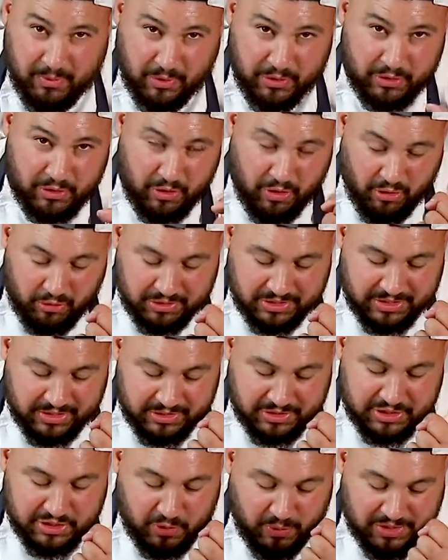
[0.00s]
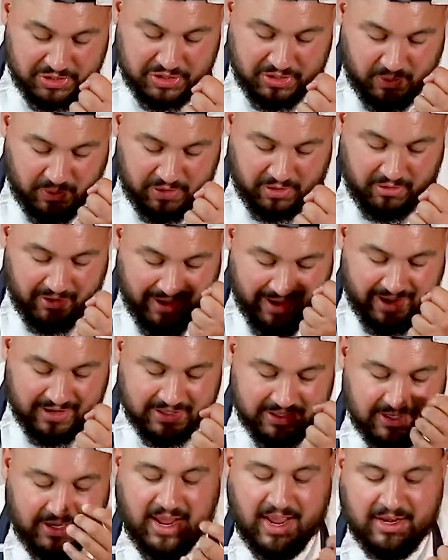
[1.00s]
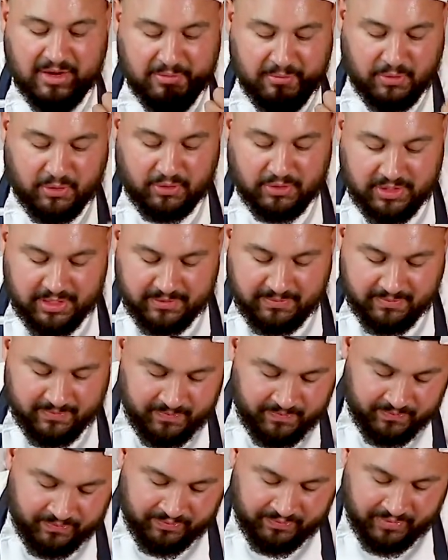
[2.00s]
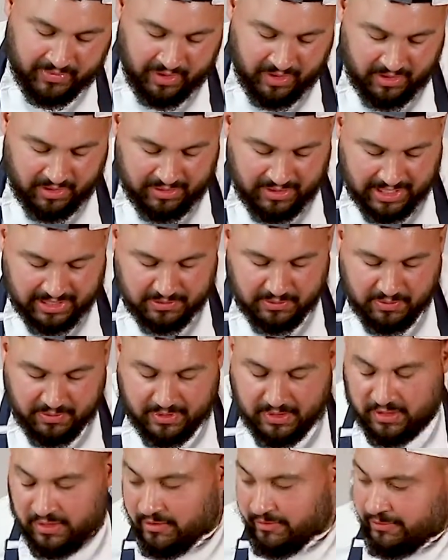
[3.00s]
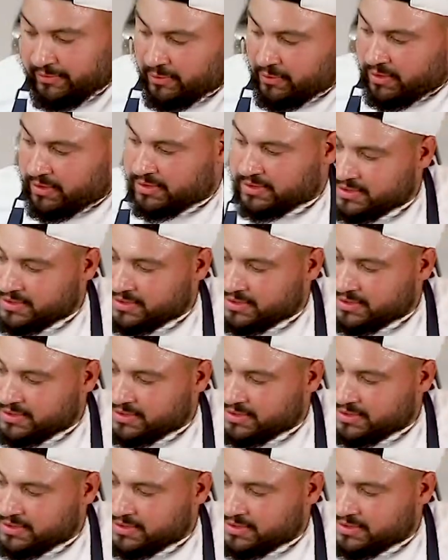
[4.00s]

When you go to squish it with your hand and kind of mold it, that's what we're looking for.